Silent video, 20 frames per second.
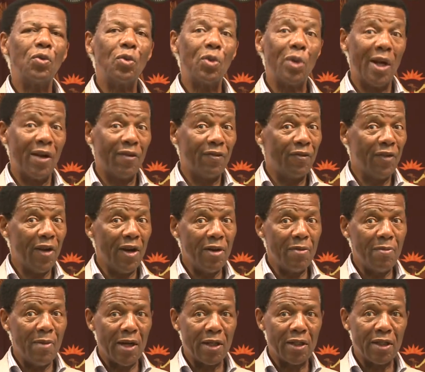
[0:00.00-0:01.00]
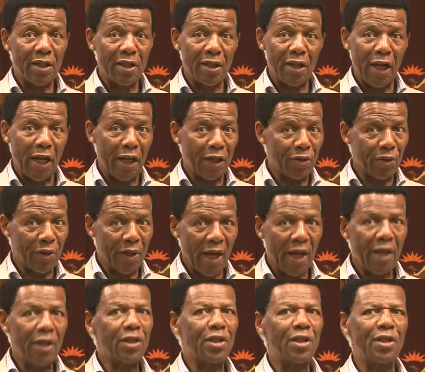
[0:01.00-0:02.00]
We are very much in the
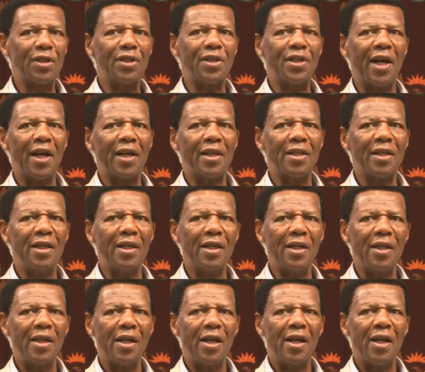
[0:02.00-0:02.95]
education sector,